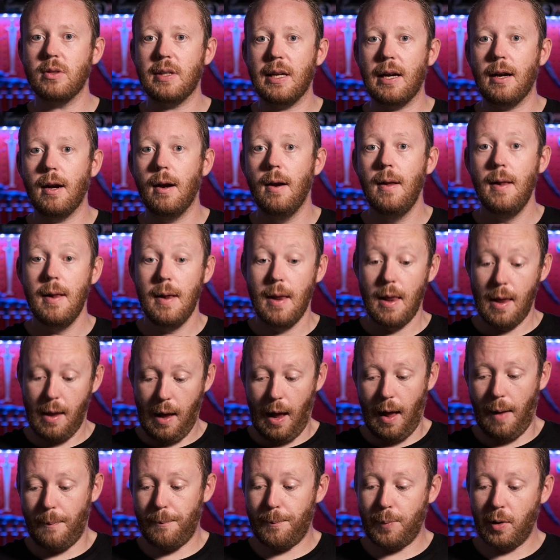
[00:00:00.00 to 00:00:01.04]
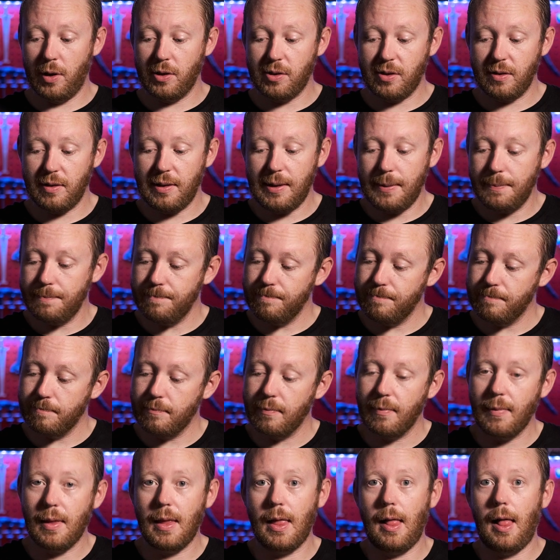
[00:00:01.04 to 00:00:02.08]
there. Personally,
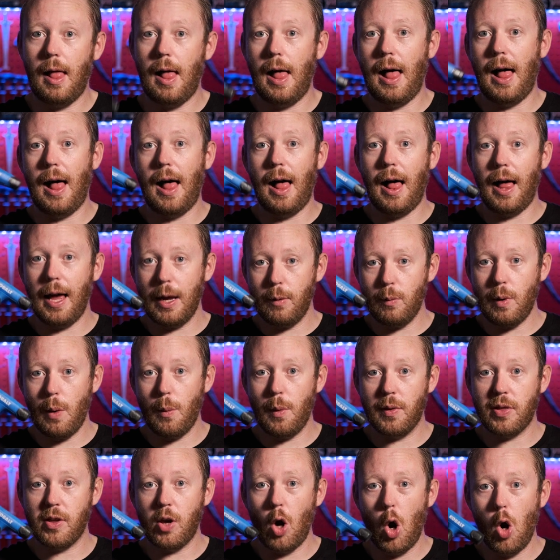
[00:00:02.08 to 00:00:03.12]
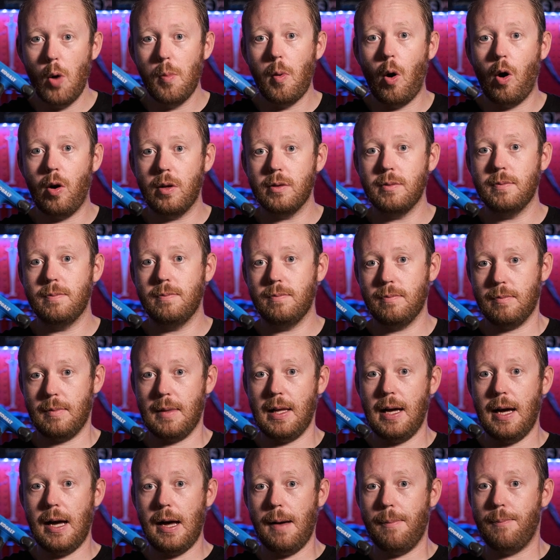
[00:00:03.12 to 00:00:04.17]
I went with Cobalt.
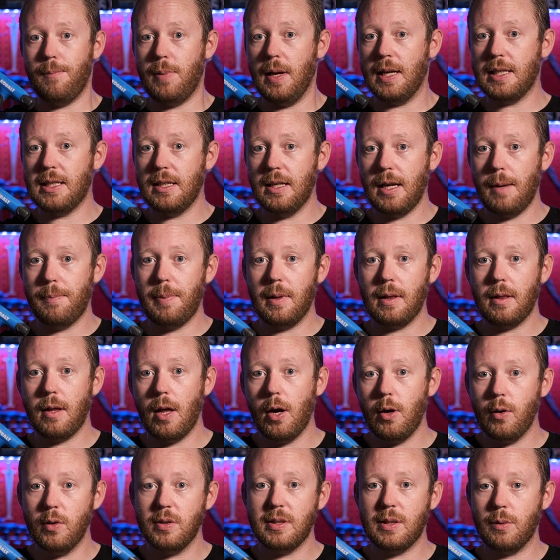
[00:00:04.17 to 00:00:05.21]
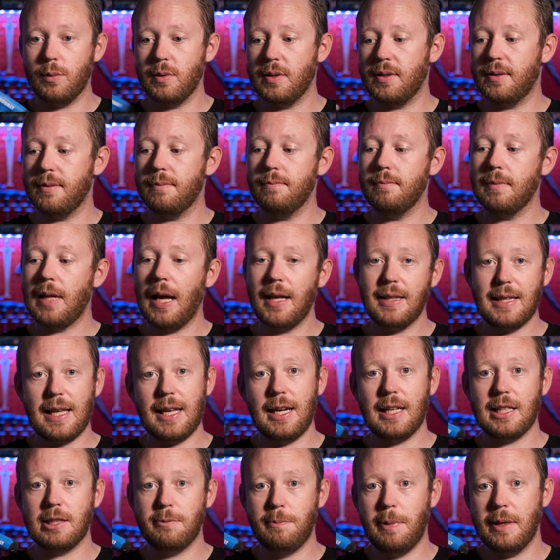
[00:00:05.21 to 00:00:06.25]
Picked it up at Lowe's. It was not that
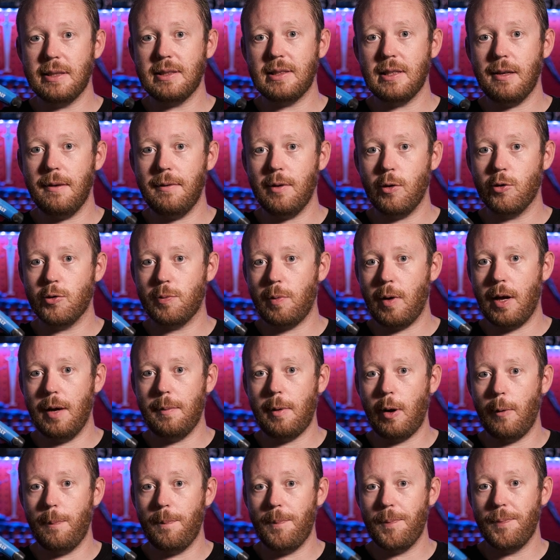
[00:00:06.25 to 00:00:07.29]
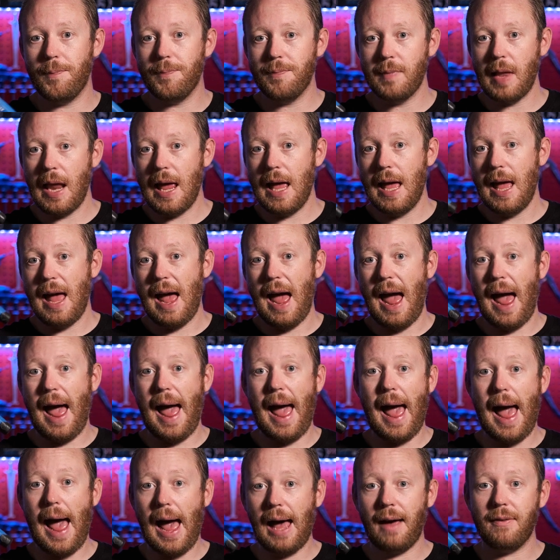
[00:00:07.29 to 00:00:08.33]
expensive. It was probably about a
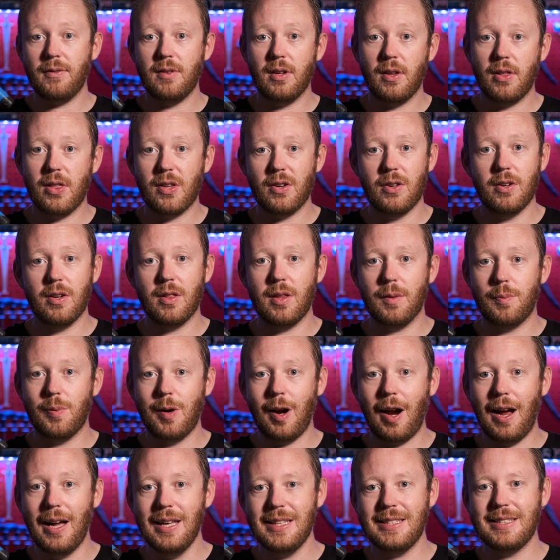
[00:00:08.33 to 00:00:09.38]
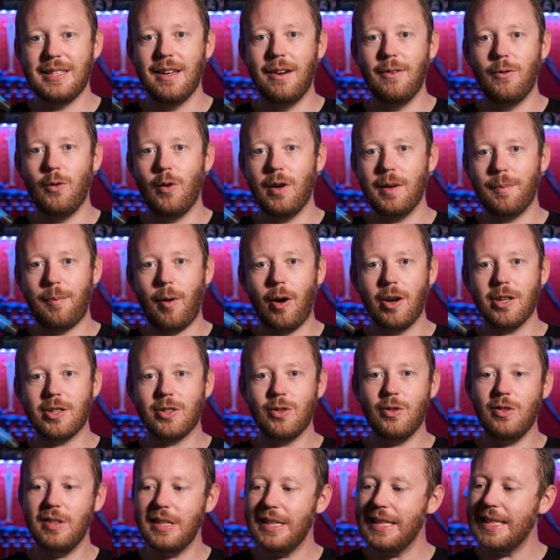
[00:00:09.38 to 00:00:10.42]
half to a third of the price of what Park
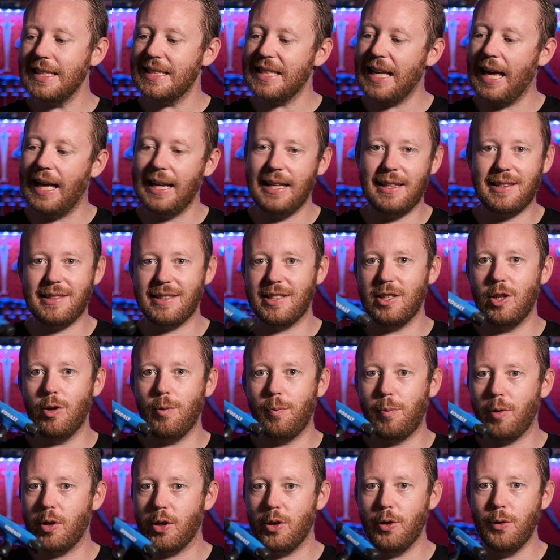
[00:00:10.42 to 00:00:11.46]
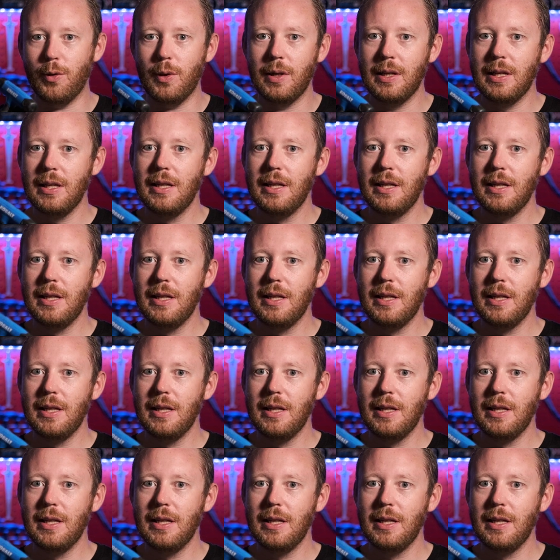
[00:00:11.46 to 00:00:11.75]
Tool is, and it's still blue.